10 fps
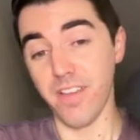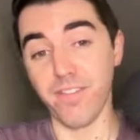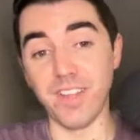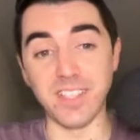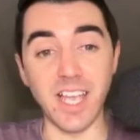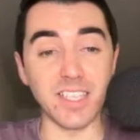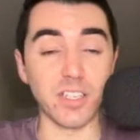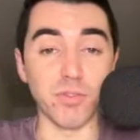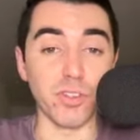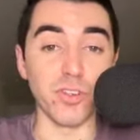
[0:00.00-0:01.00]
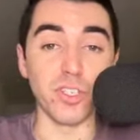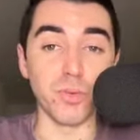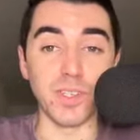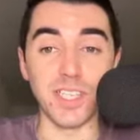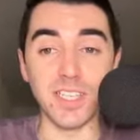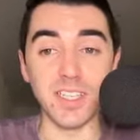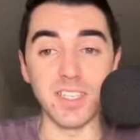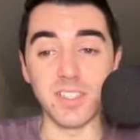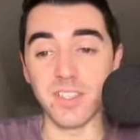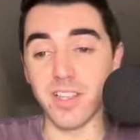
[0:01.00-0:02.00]
fantastic returns. When he
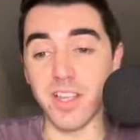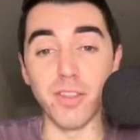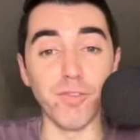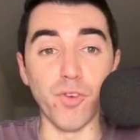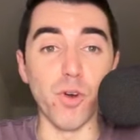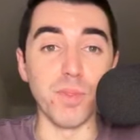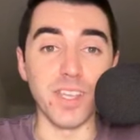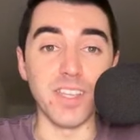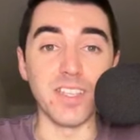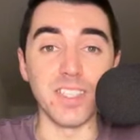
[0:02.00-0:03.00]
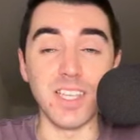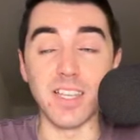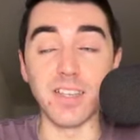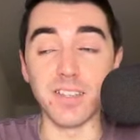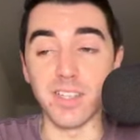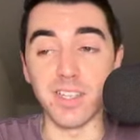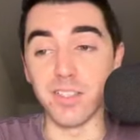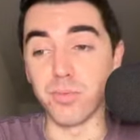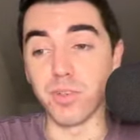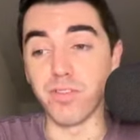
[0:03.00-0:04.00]
is in the form that he is in, he
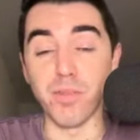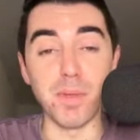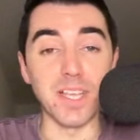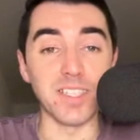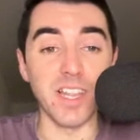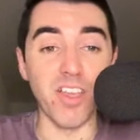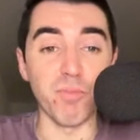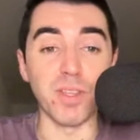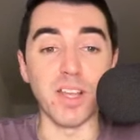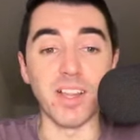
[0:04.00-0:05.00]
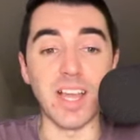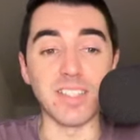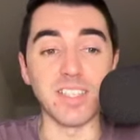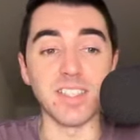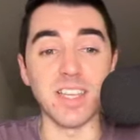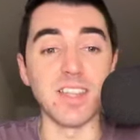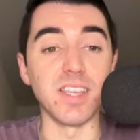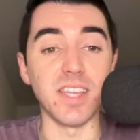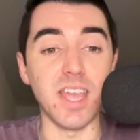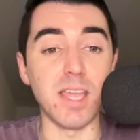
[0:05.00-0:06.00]
is one of the best FPL assets in
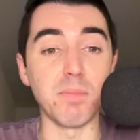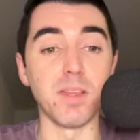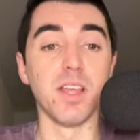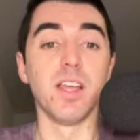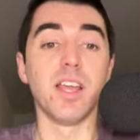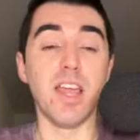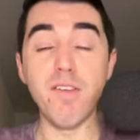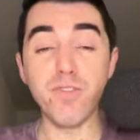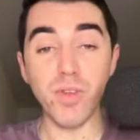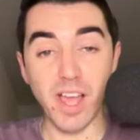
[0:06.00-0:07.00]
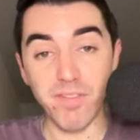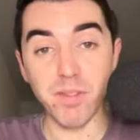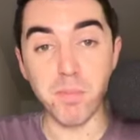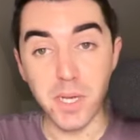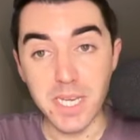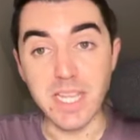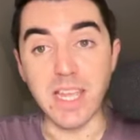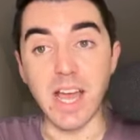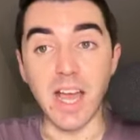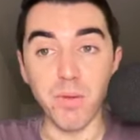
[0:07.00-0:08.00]
the game. If you have the
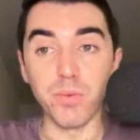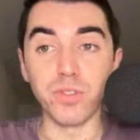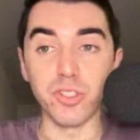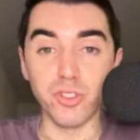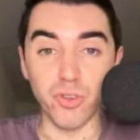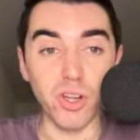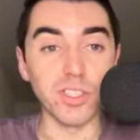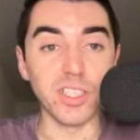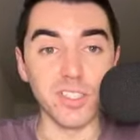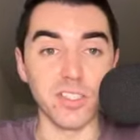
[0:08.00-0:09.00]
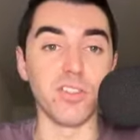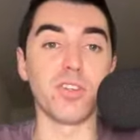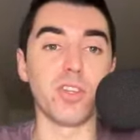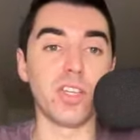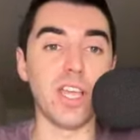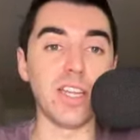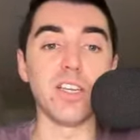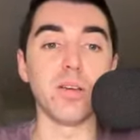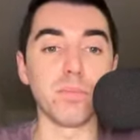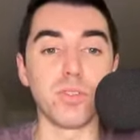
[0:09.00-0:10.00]
money, I would strongly consider
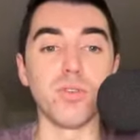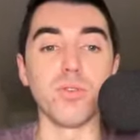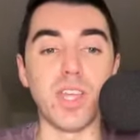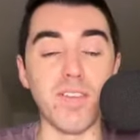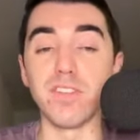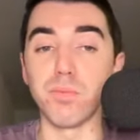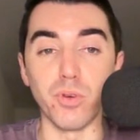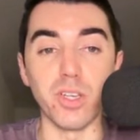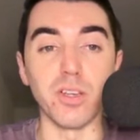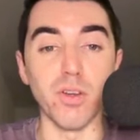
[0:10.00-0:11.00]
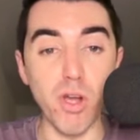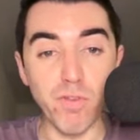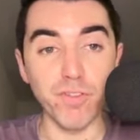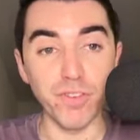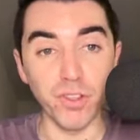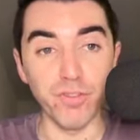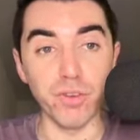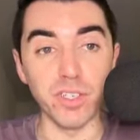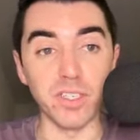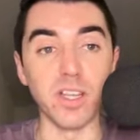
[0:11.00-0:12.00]
getting up to Kevin De Bruyne over Phil
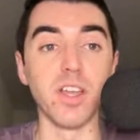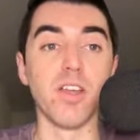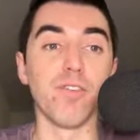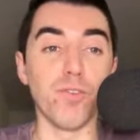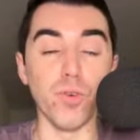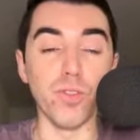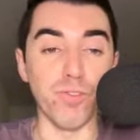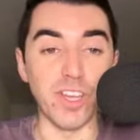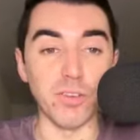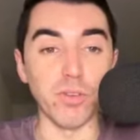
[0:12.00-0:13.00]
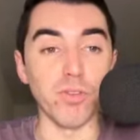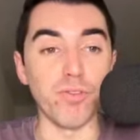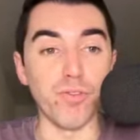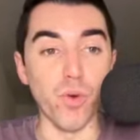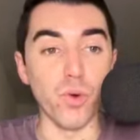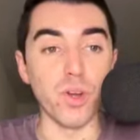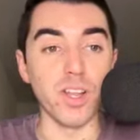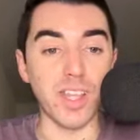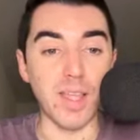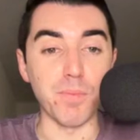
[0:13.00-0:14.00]
Foden for the final 4
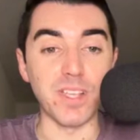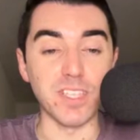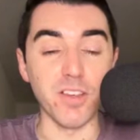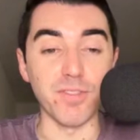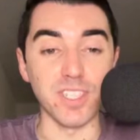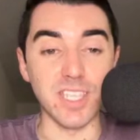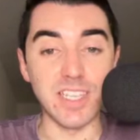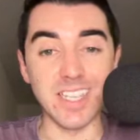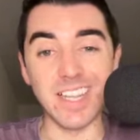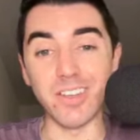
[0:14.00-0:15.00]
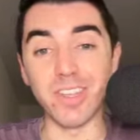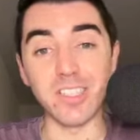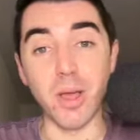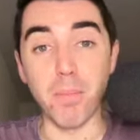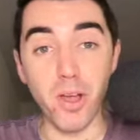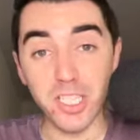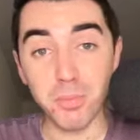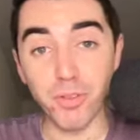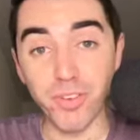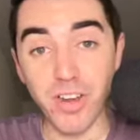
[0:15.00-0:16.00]
game weeks of the season. I know that's not
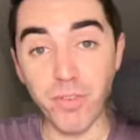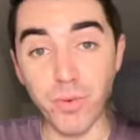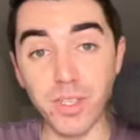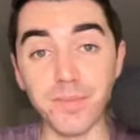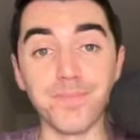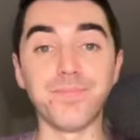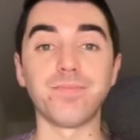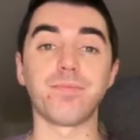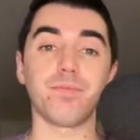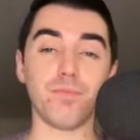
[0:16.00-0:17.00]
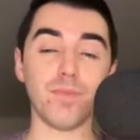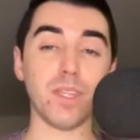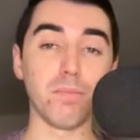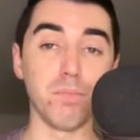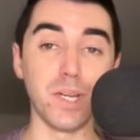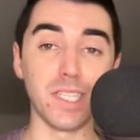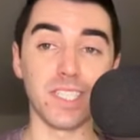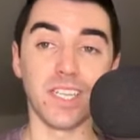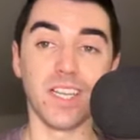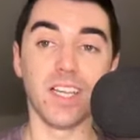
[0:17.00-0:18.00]
possible for everyone,
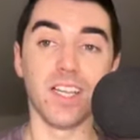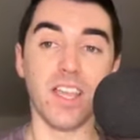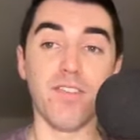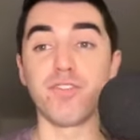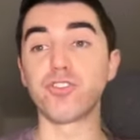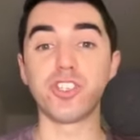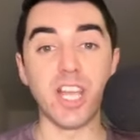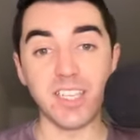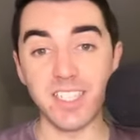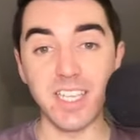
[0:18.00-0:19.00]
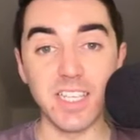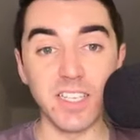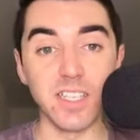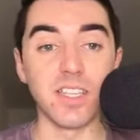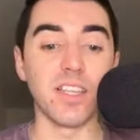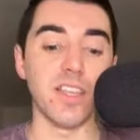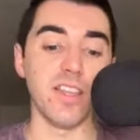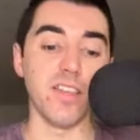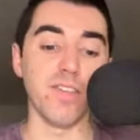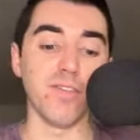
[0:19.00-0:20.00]
but if you're chasing,
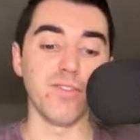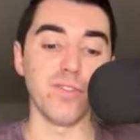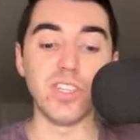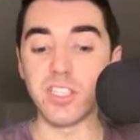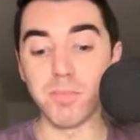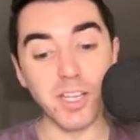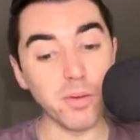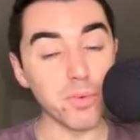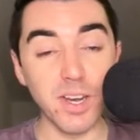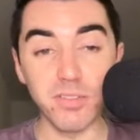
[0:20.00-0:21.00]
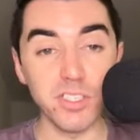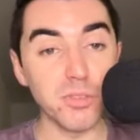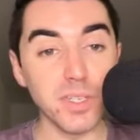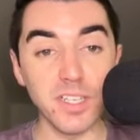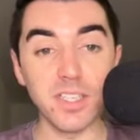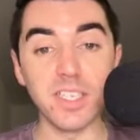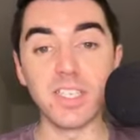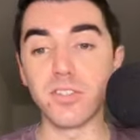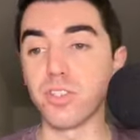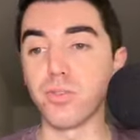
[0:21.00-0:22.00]
if you need to make up ground in your mini
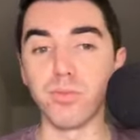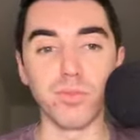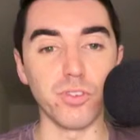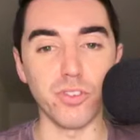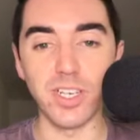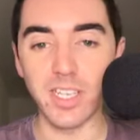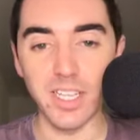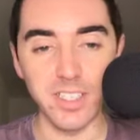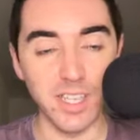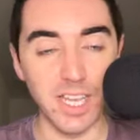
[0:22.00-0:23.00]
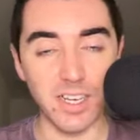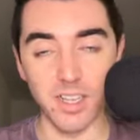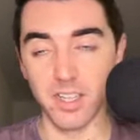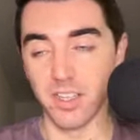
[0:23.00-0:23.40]
leagues, or you're trying to get to that